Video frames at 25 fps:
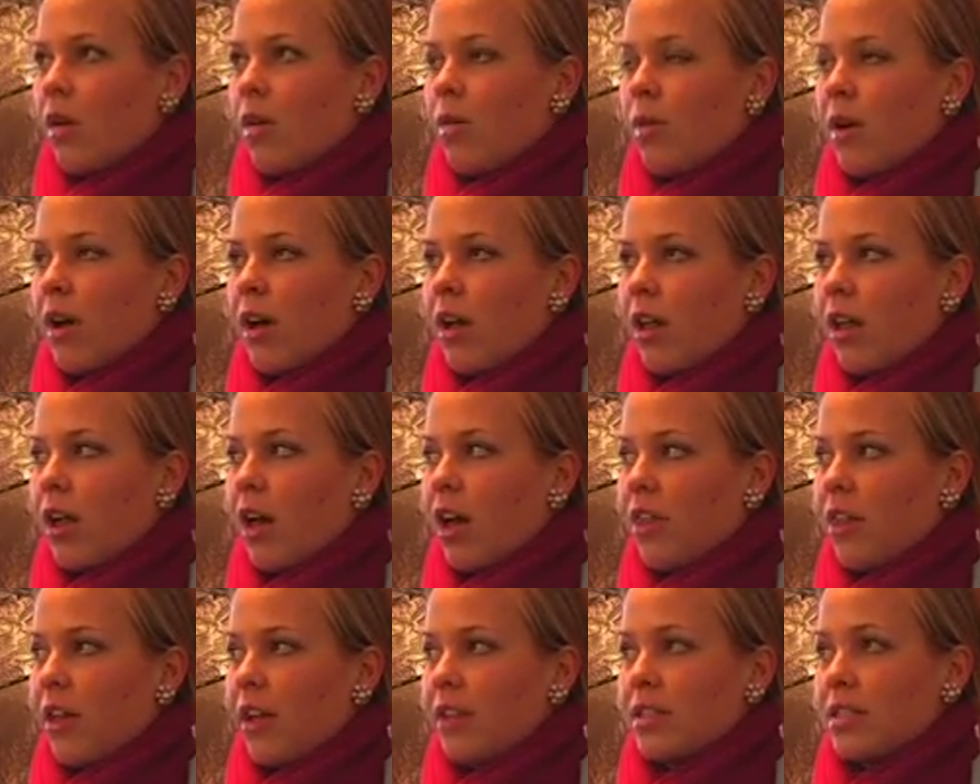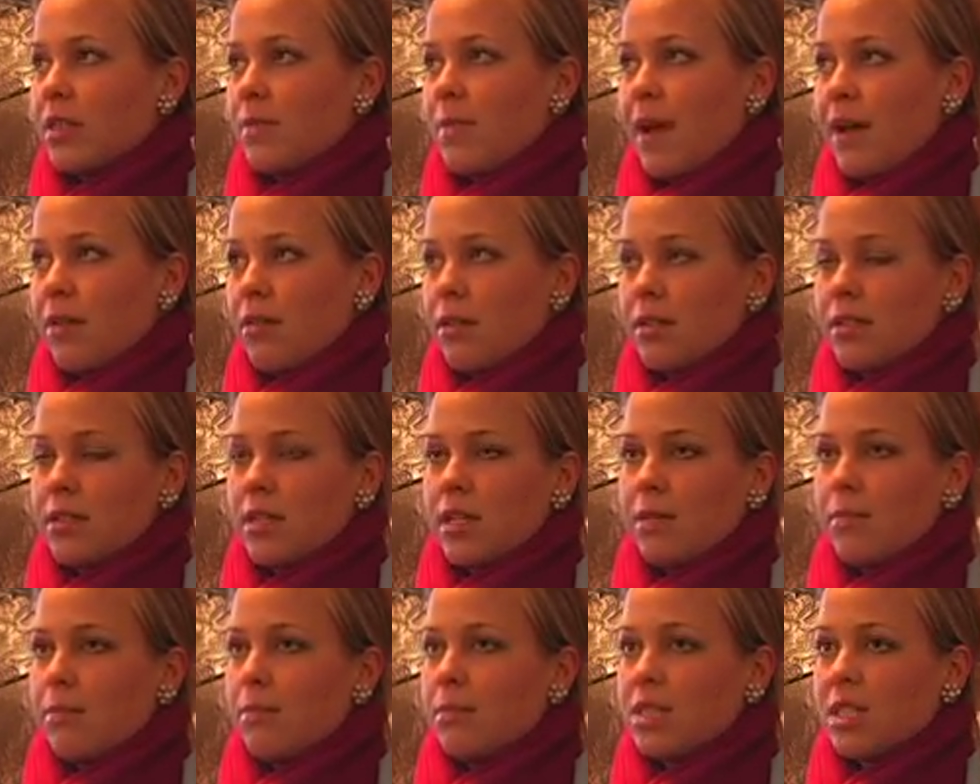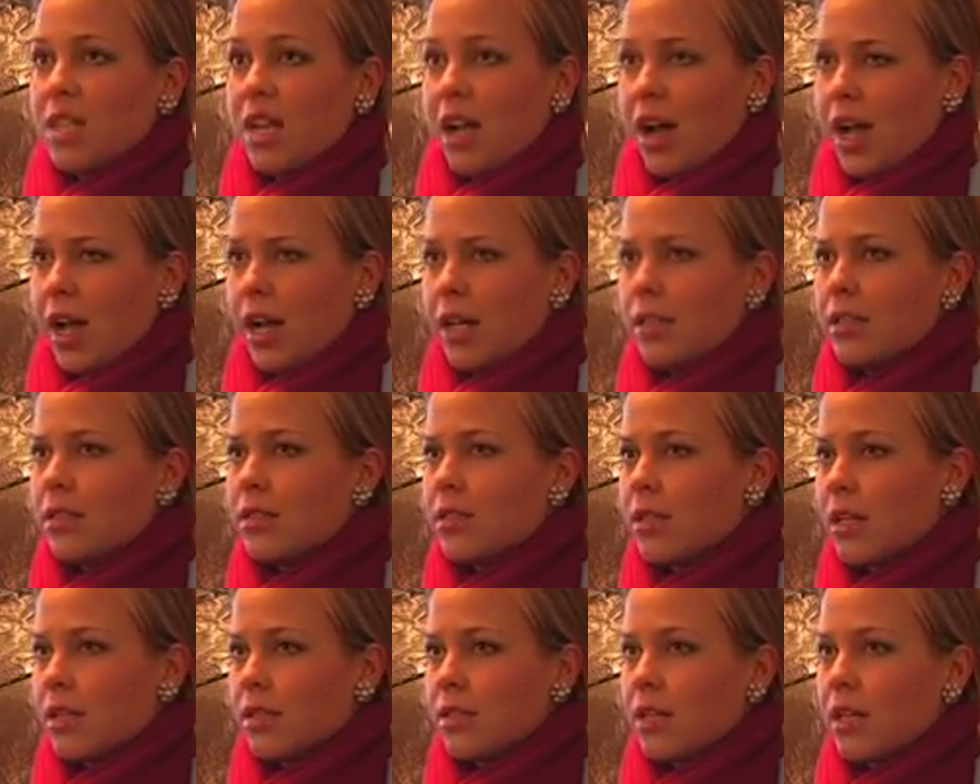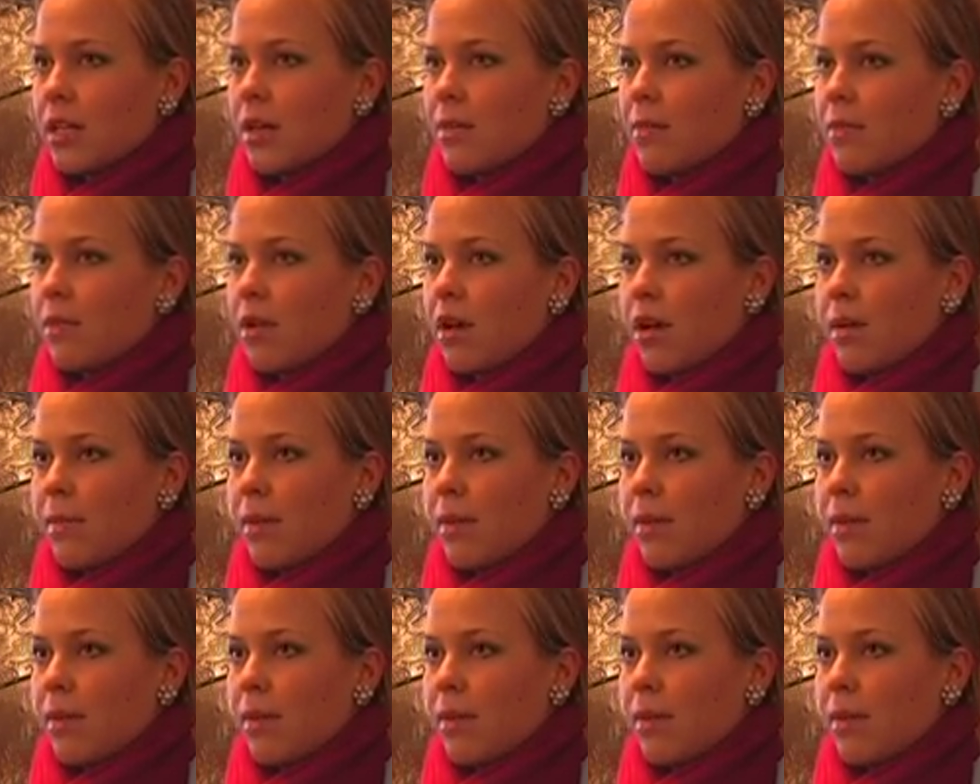Well, it's about the same size as them.